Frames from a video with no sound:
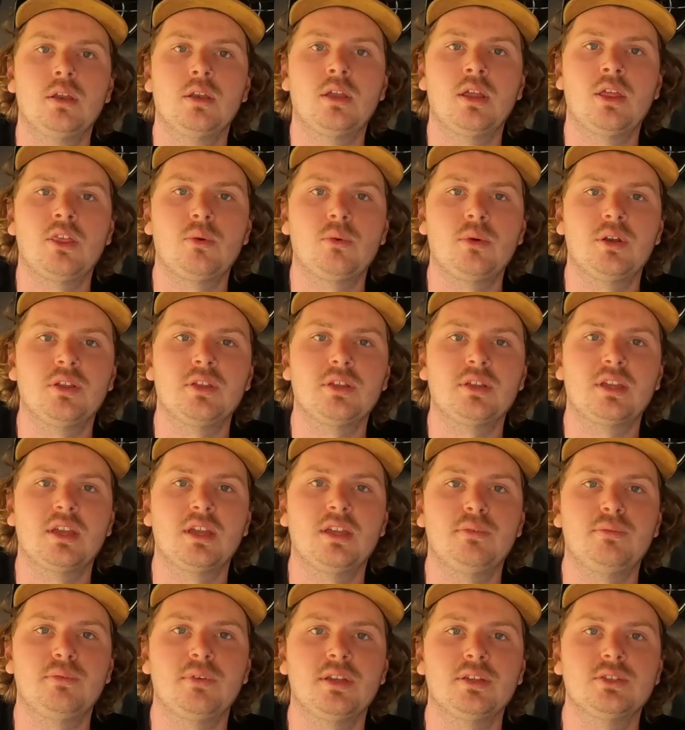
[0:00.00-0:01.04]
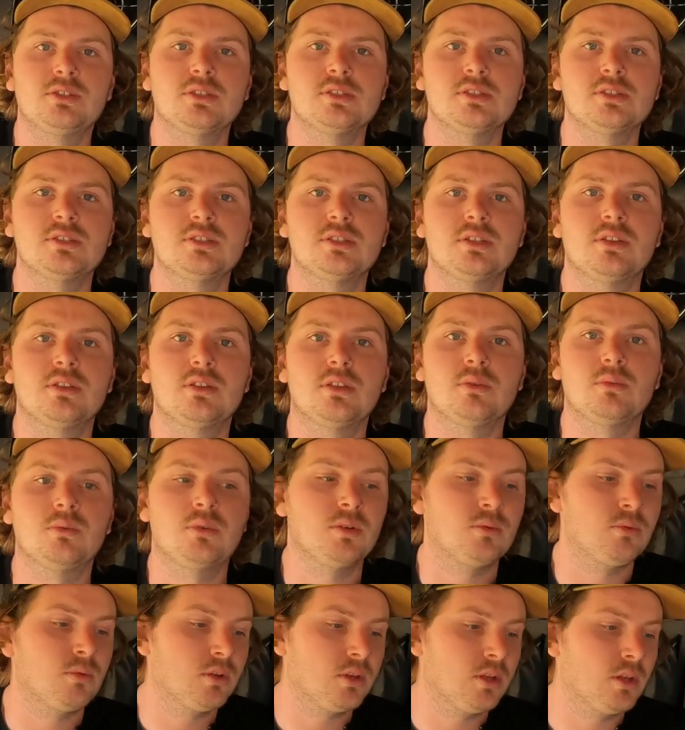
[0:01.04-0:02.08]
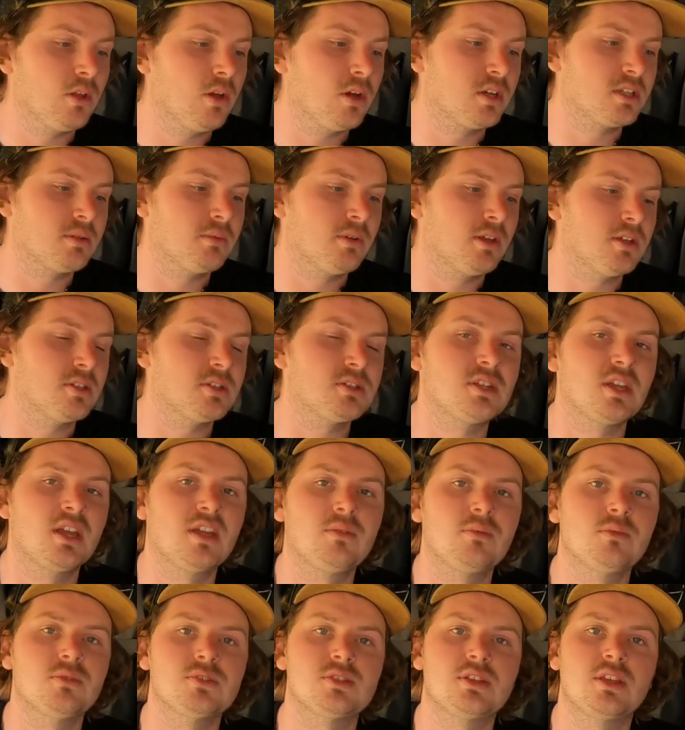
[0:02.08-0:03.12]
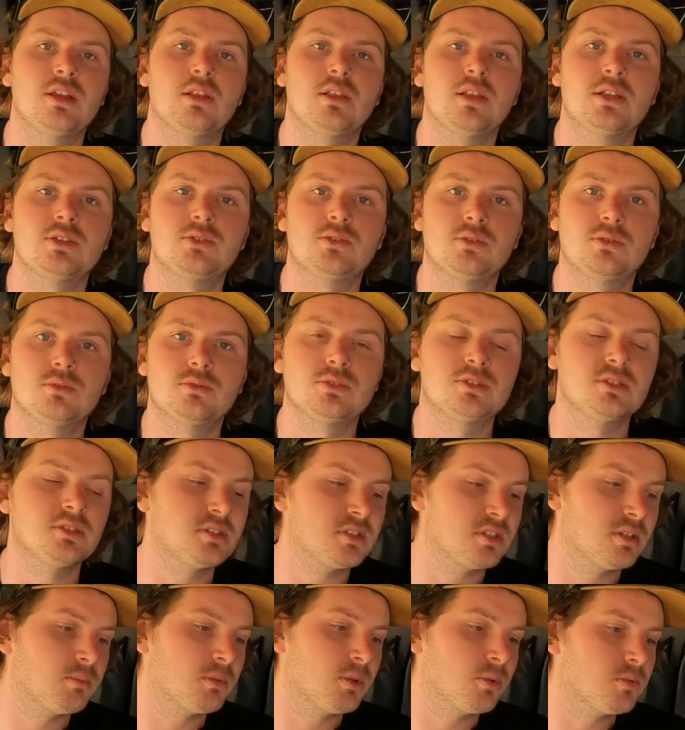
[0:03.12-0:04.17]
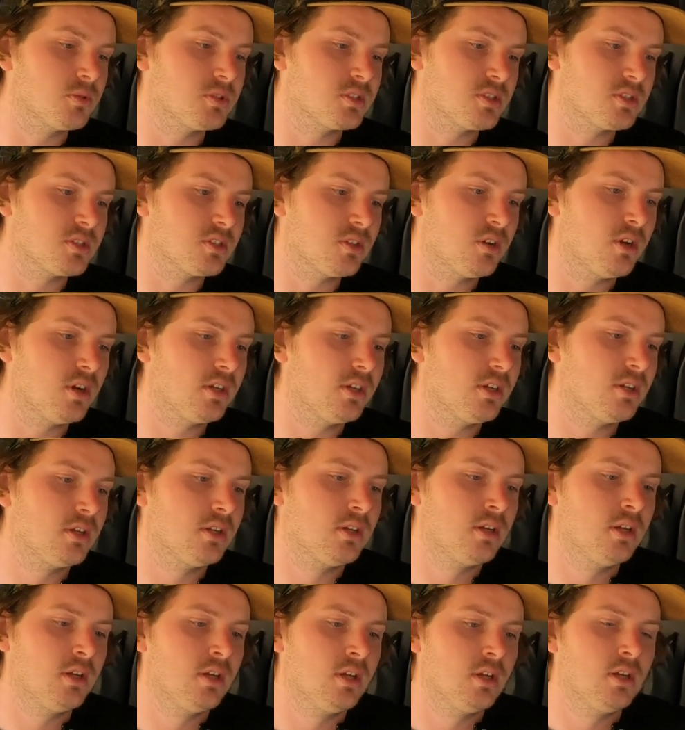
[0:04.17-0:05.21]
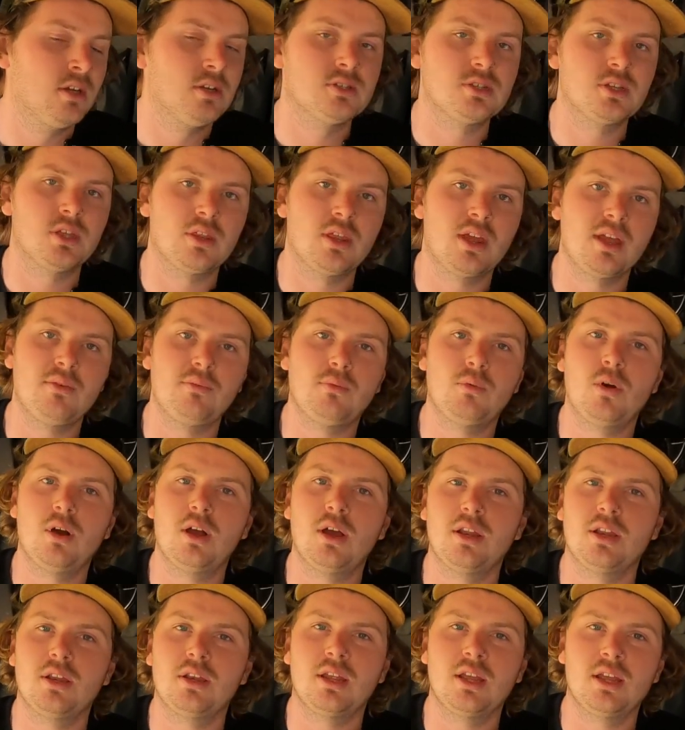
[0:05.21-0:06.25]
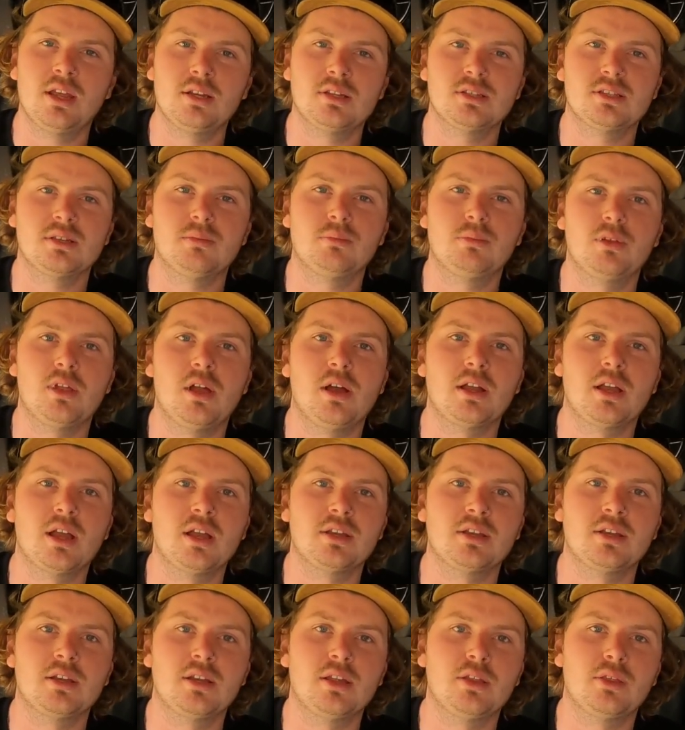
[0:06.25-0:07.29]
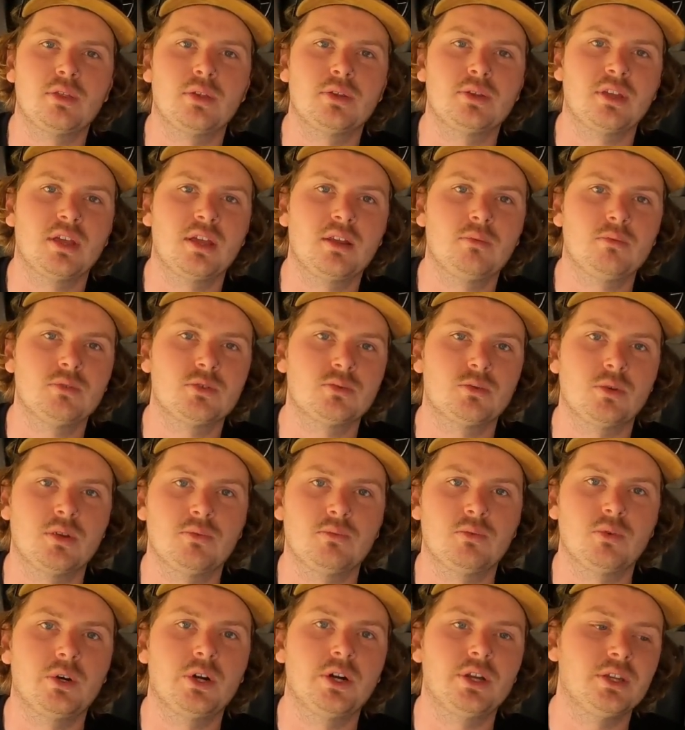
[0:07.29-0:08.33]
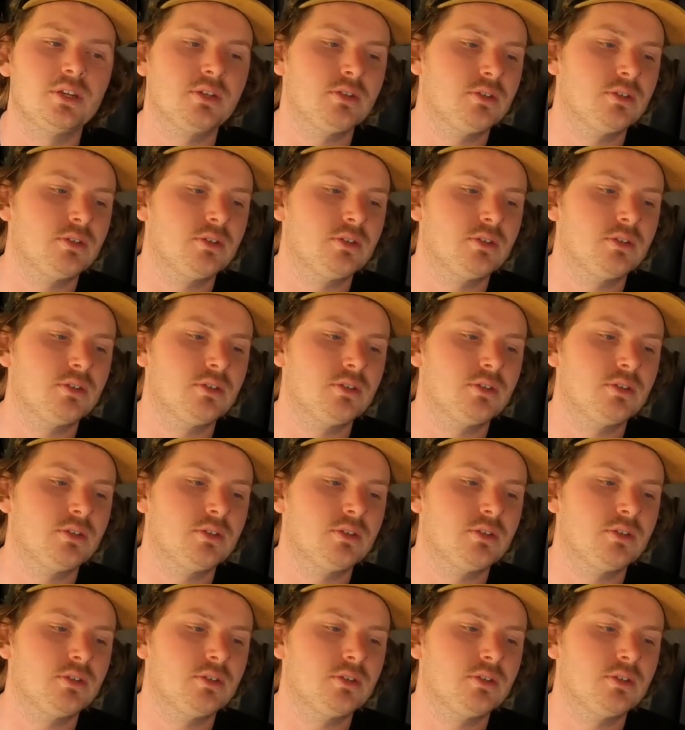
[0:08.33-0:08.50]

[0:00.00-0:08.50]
Another one of the key features that we really liked about this tent was the electrical system that was inside it. So they've wired an Anderson plug underneath the tent, which we've wired